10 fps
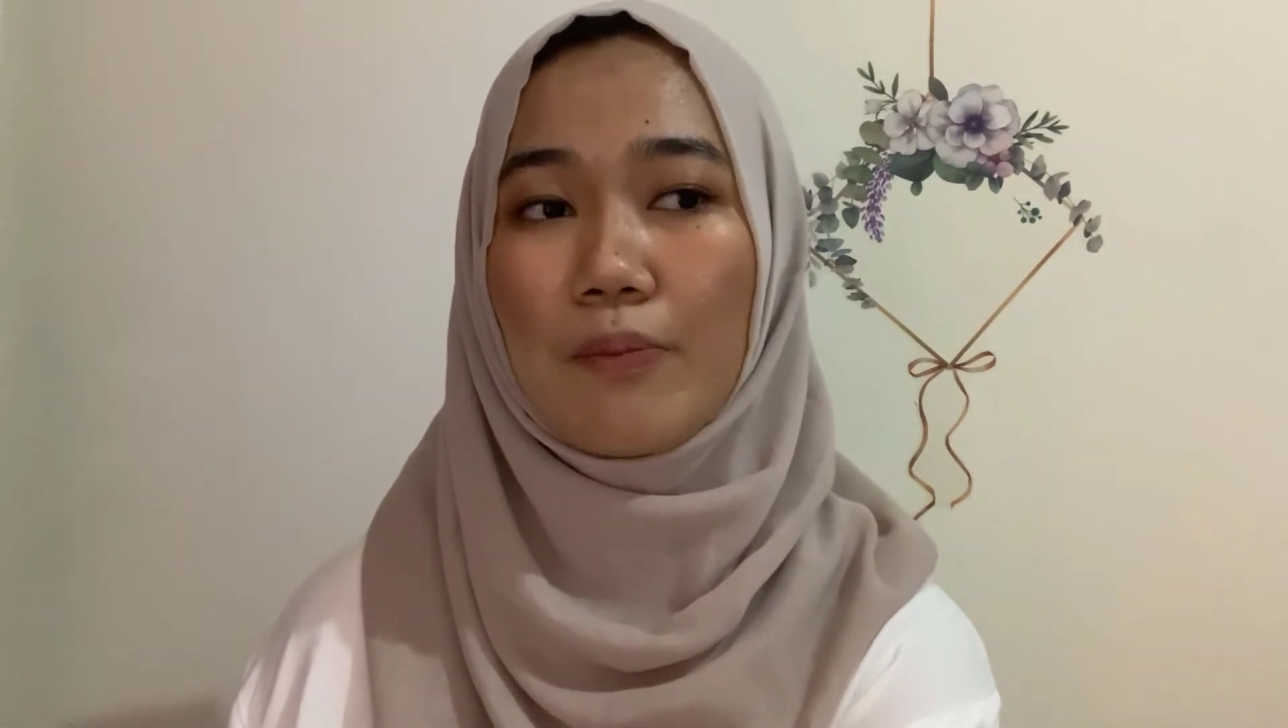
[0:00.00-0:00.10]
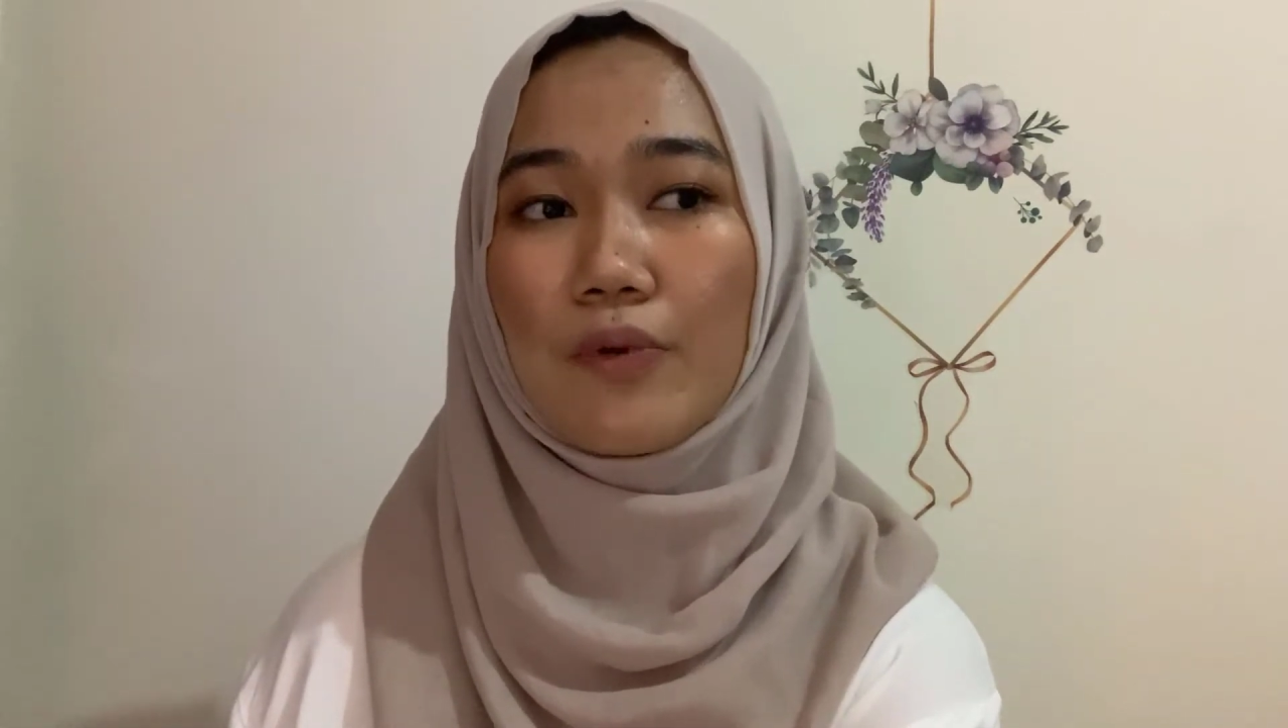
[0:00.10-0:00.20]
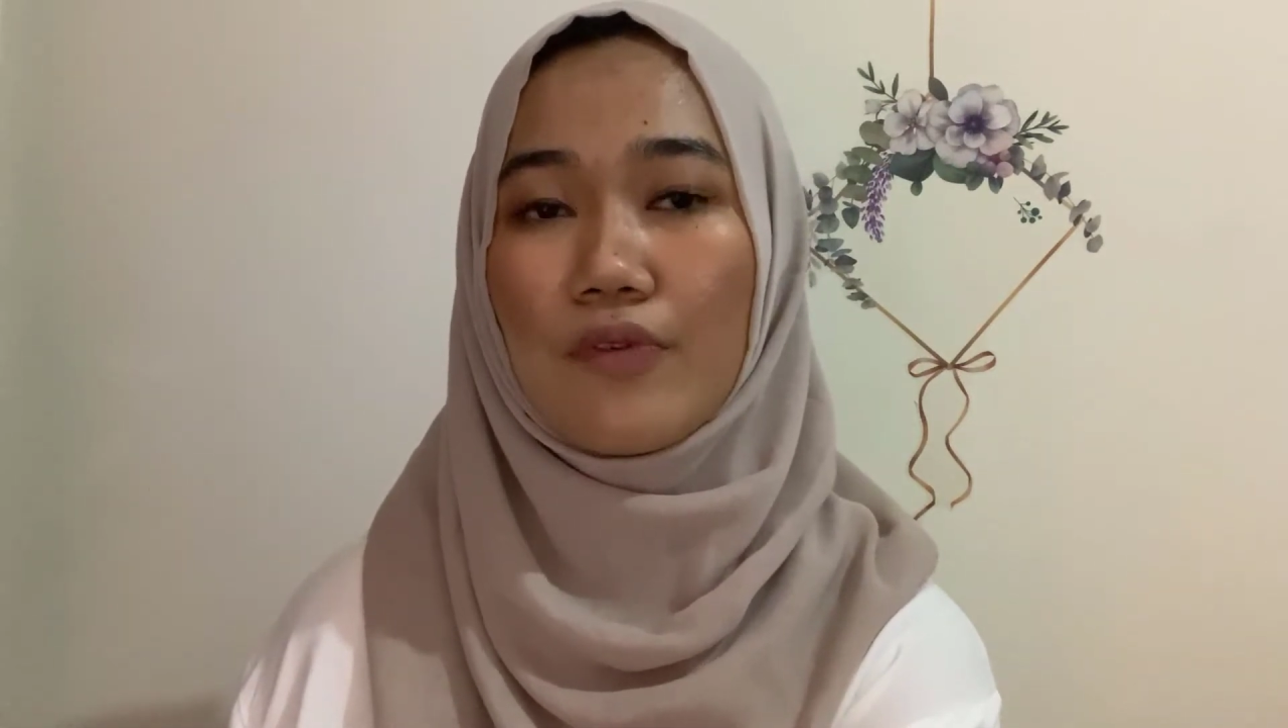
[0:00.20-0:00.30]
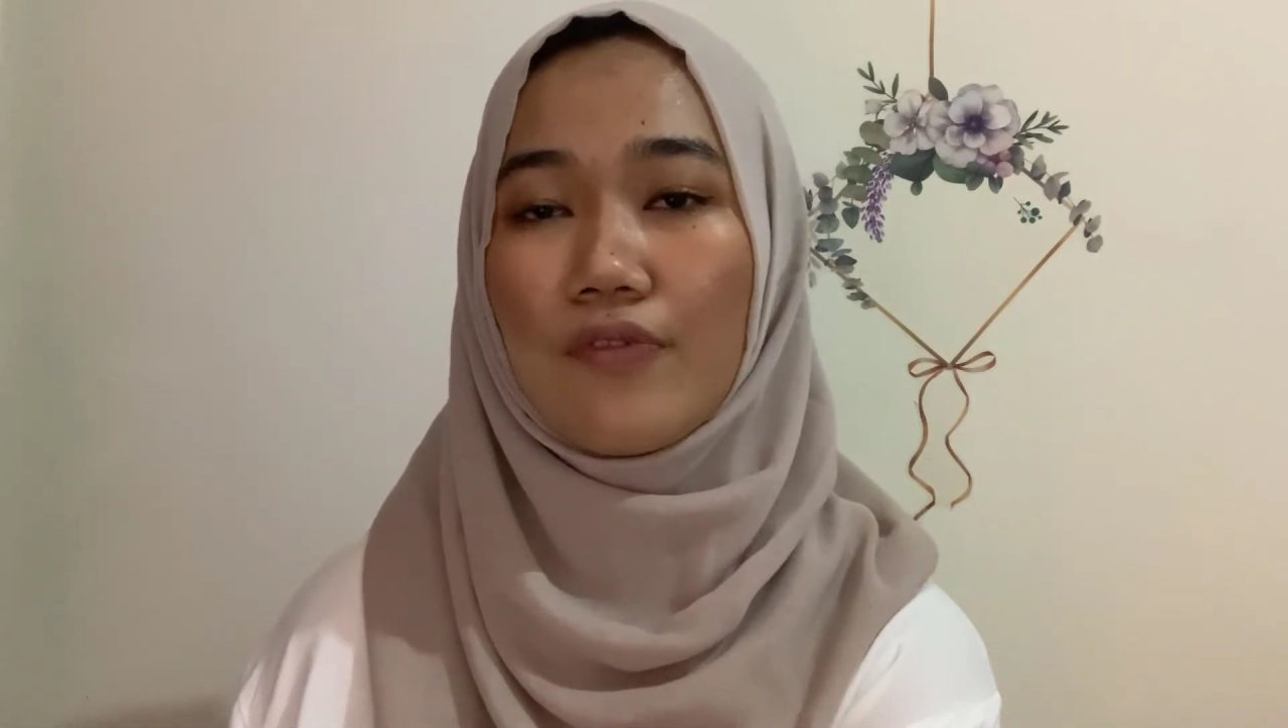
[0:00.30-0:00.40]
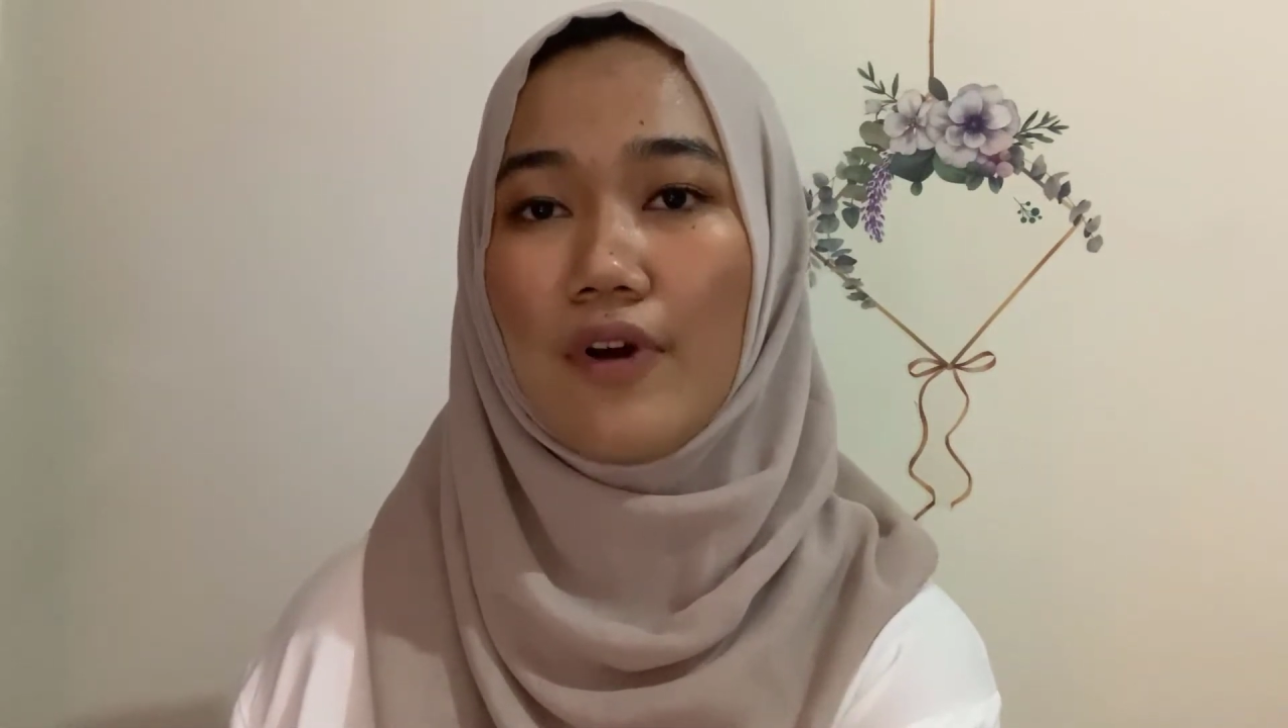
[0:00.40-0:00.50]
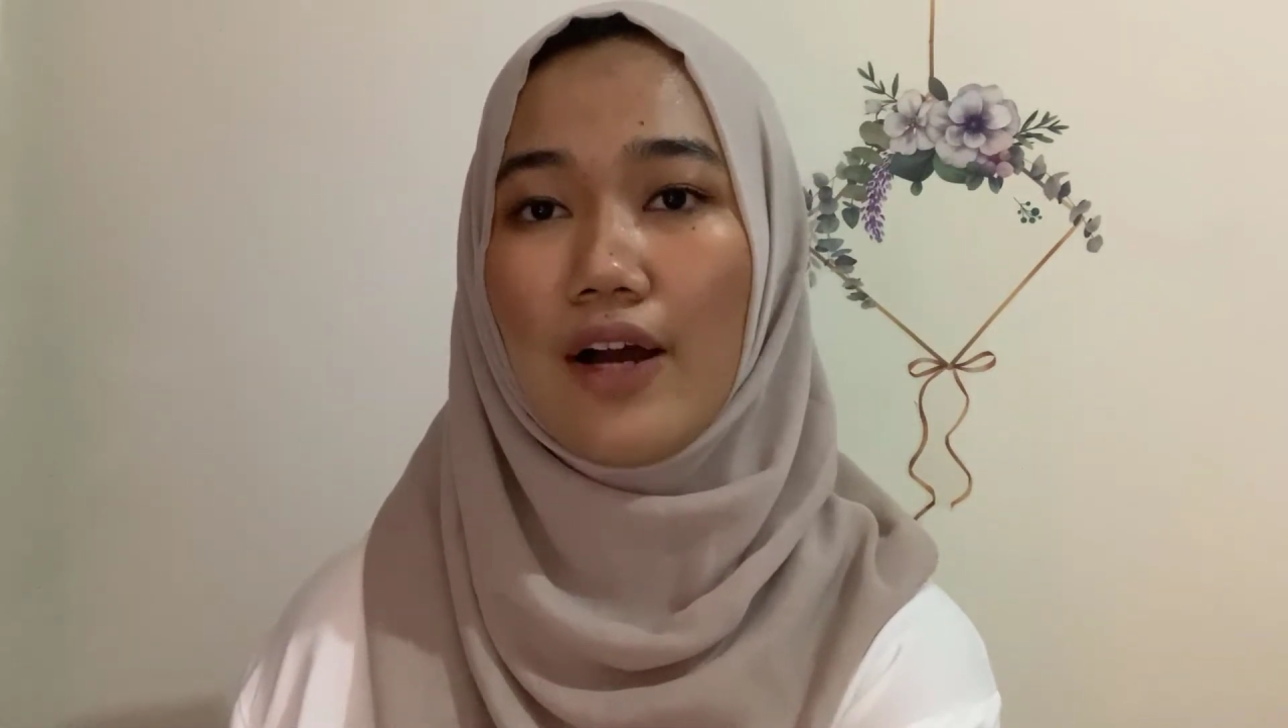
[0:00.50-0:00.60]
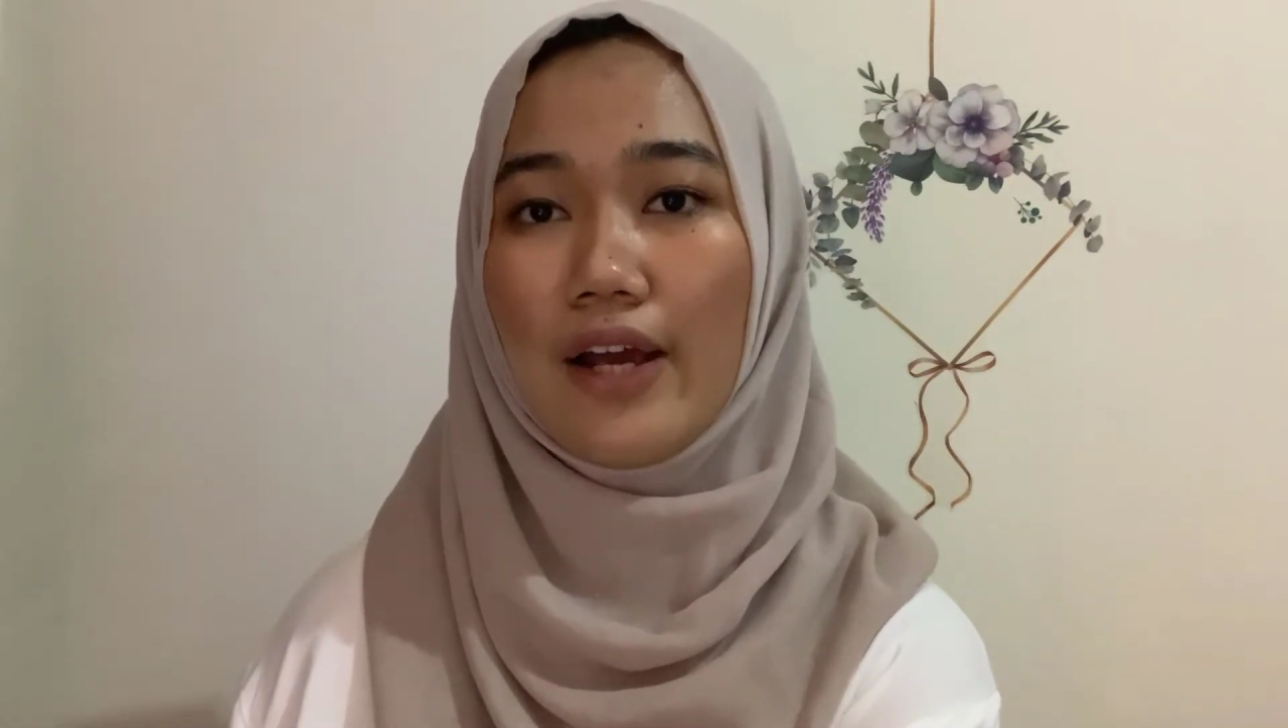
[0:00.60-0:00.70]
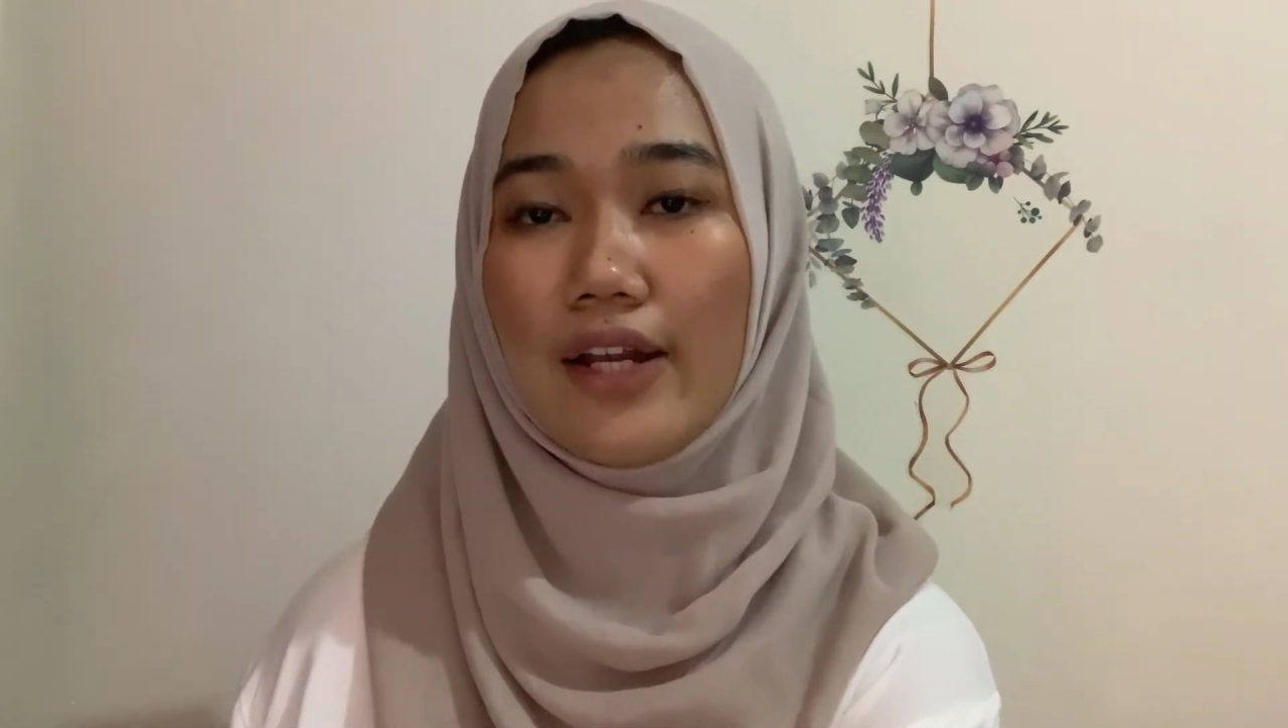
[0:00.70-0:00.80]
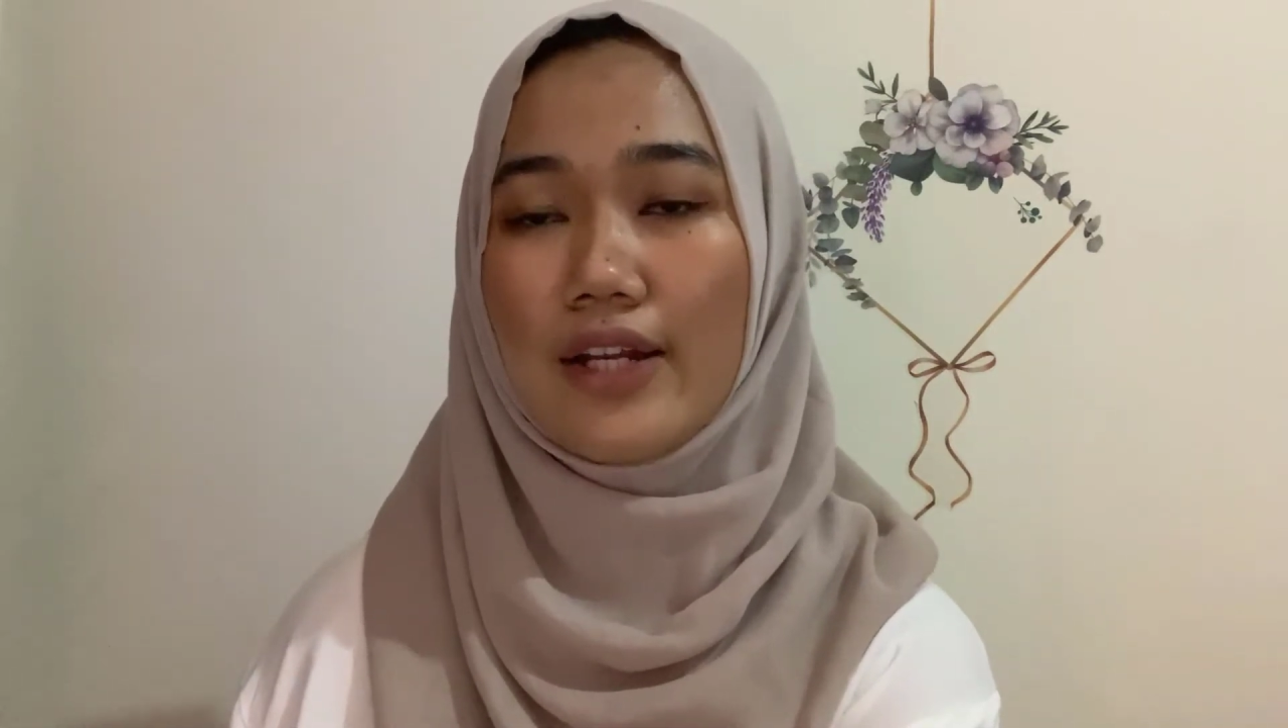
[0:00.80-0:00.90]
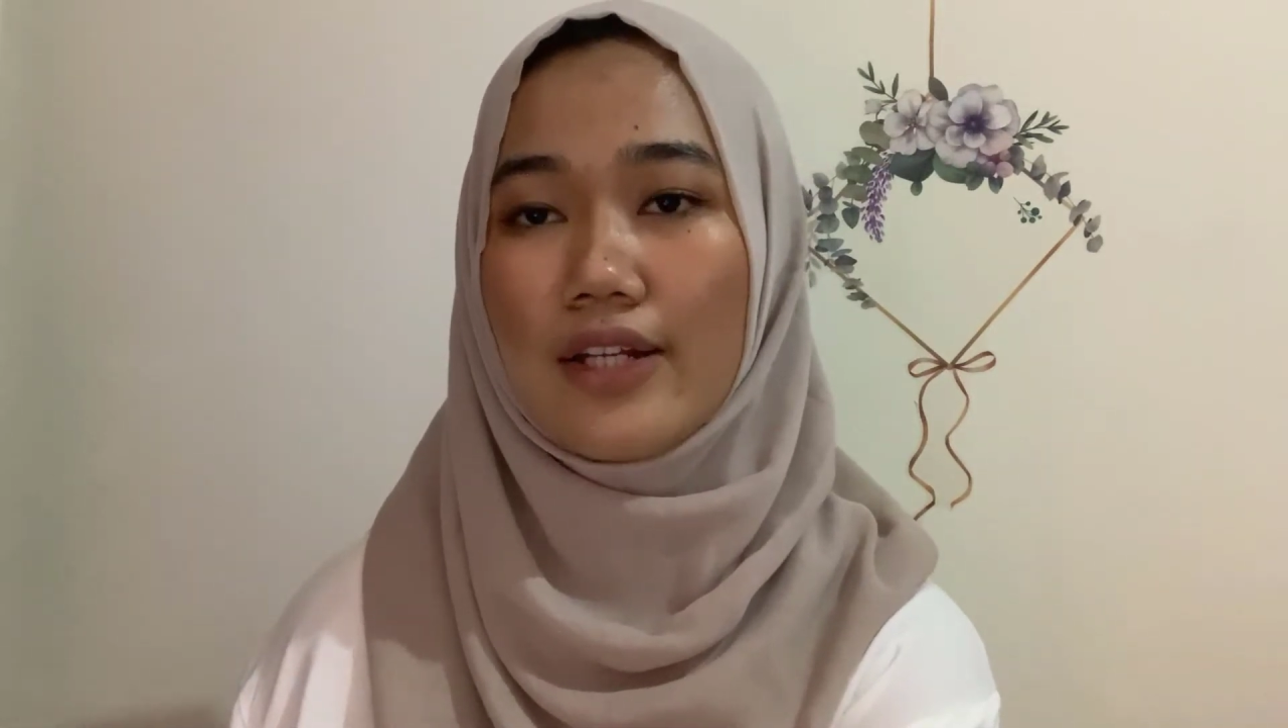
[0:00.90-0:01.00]

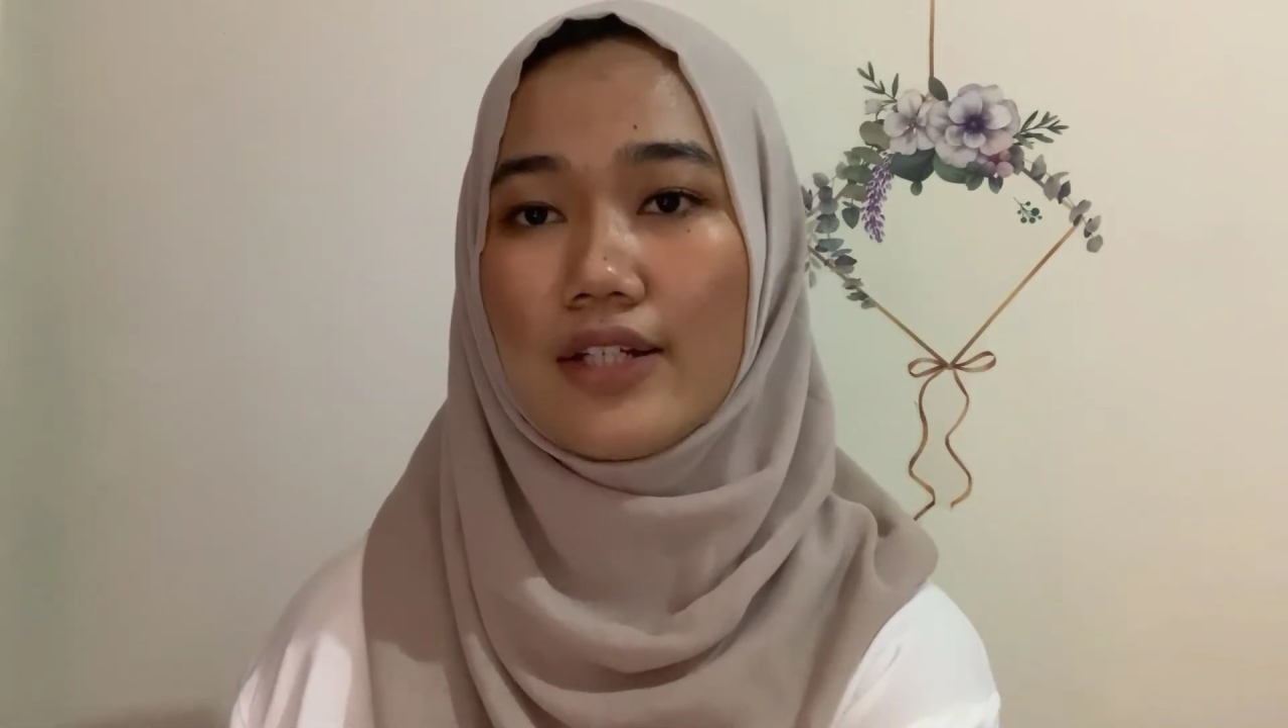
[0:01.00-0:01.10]
provide